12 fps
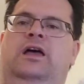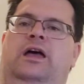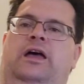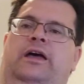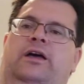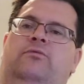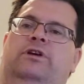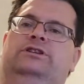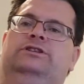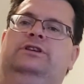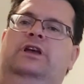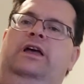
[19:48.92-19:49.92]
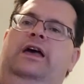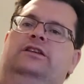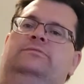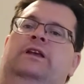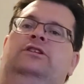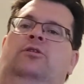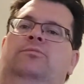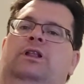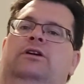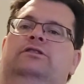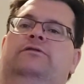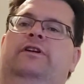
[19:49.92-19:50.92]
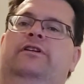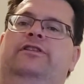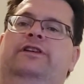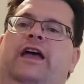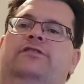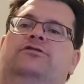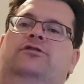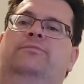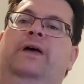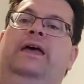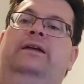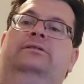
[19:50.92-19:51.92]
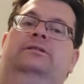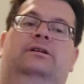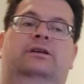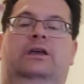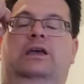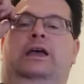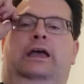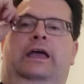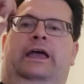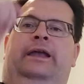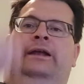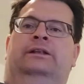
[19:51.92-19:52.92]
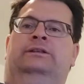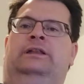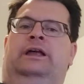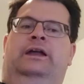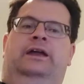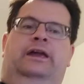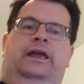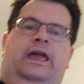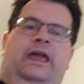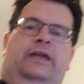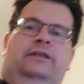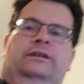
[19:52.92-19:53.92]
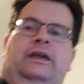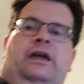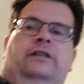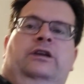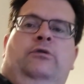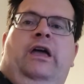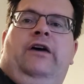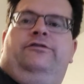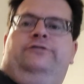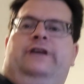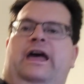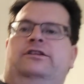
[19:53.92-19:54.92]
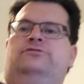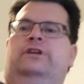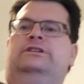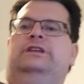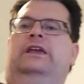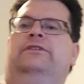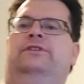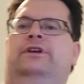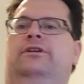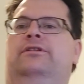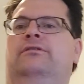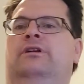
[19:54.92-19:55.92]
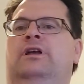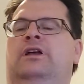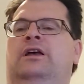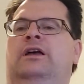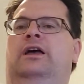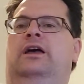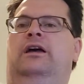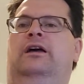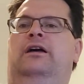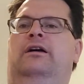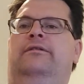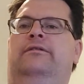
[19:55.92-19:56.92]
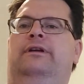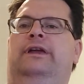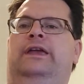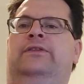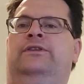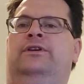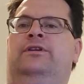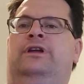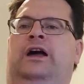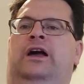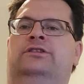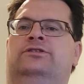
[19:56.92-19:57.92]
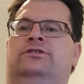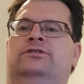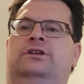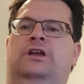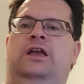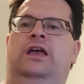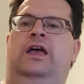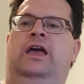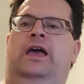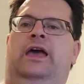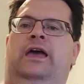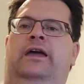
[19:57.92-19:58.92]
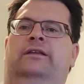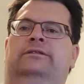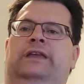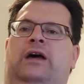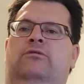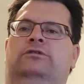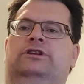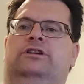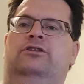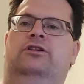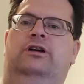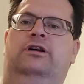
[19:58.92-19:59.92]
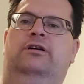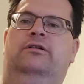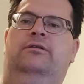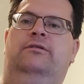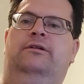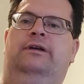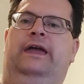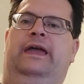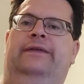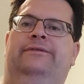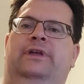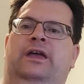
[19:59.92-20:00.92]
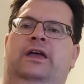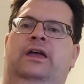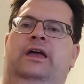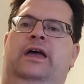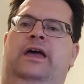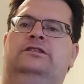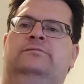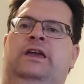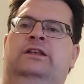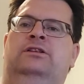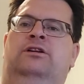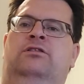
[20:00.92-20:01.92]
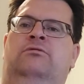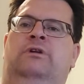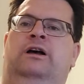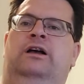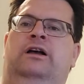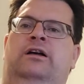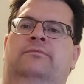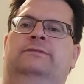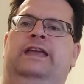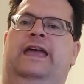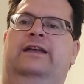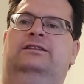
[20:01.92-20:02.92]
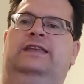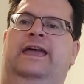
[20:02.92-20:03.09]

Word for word: uh, which, as many know, Blood is a very theatrical band and uh, and uh, they would have theatrics in their uh, in their concerts, and that was a uh, and as you may know, uh, they had